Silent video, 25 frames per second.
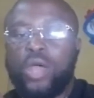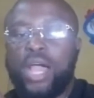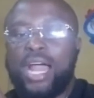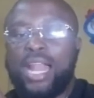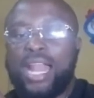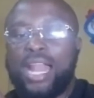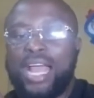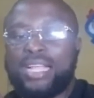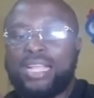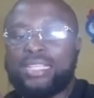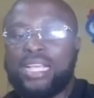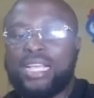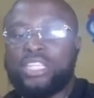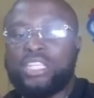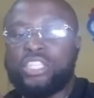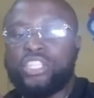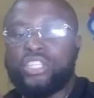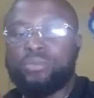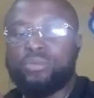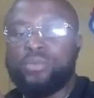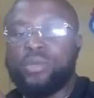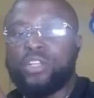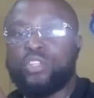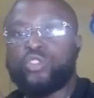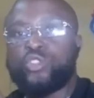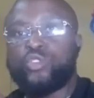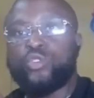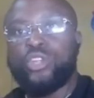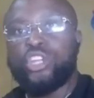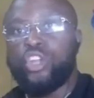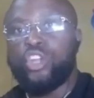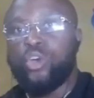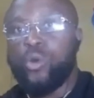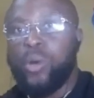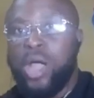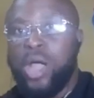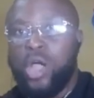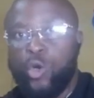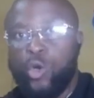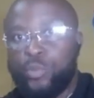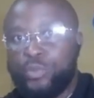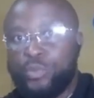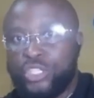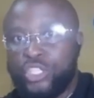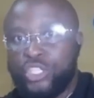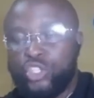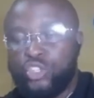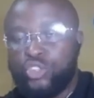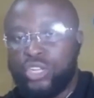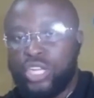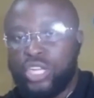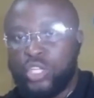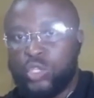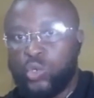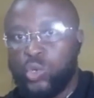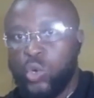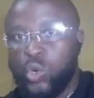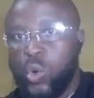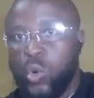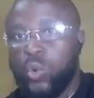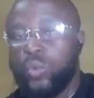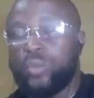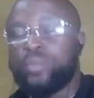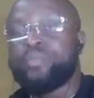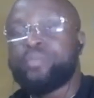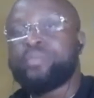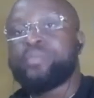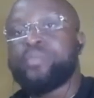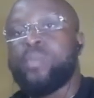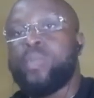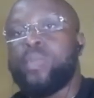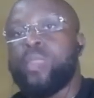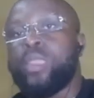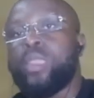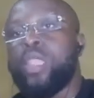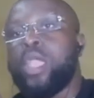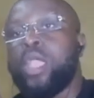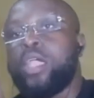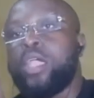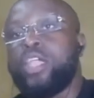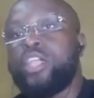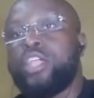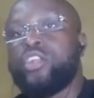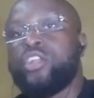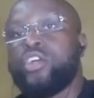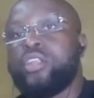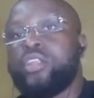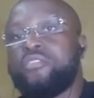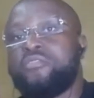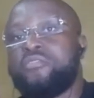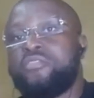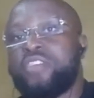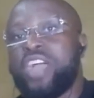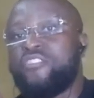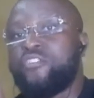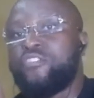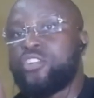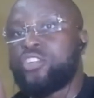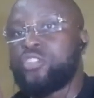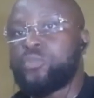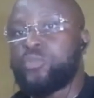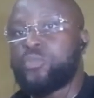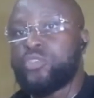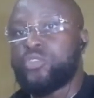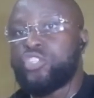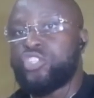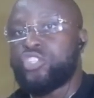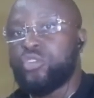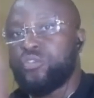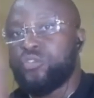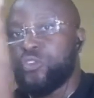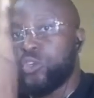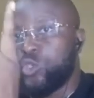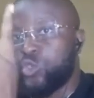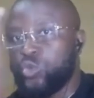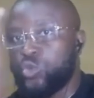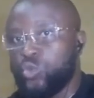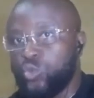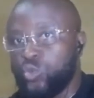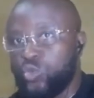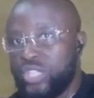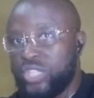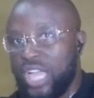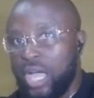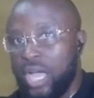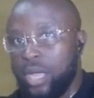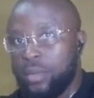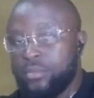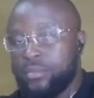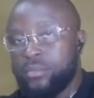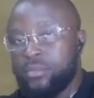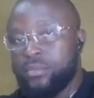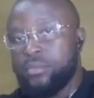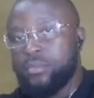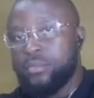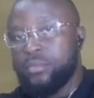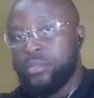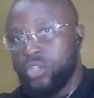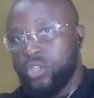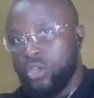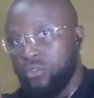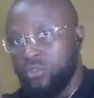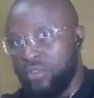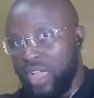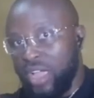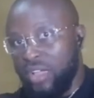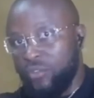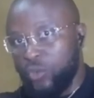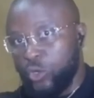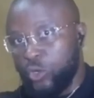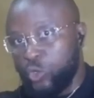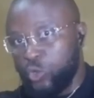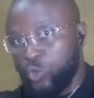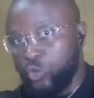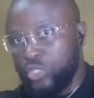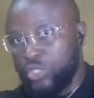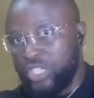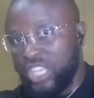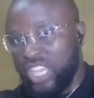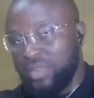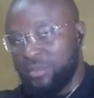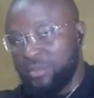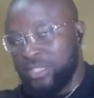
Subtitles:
Al-Hassan Jibril Toure no one competition at all. He don't vie for this position for two term. Don't vie for two term.